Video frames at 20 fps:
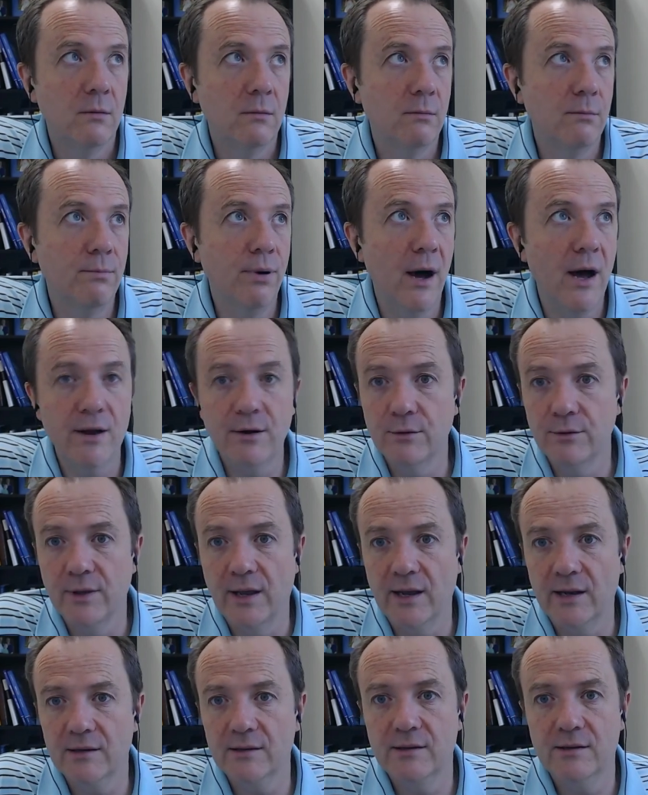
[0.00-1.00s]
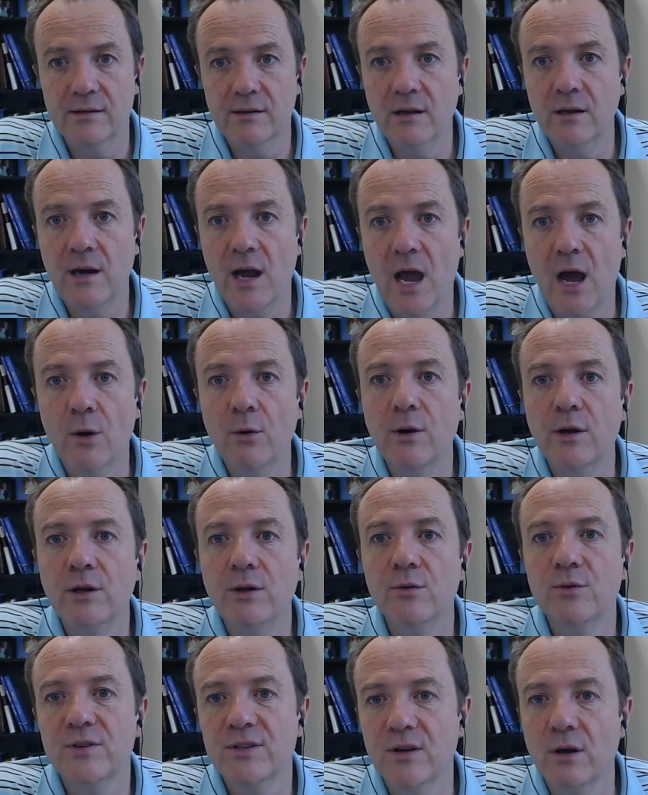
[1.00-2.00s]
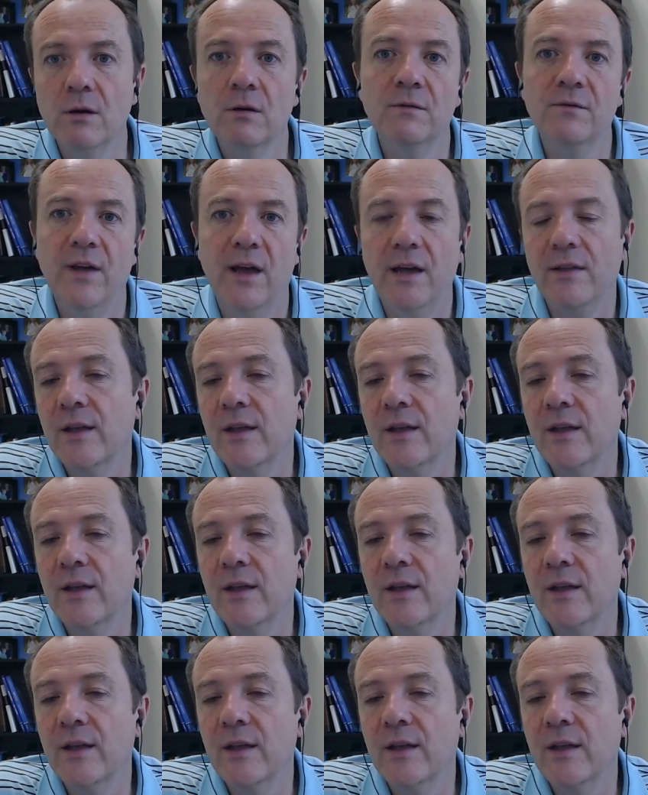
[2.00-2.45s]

bottlenecks and how can you solve that?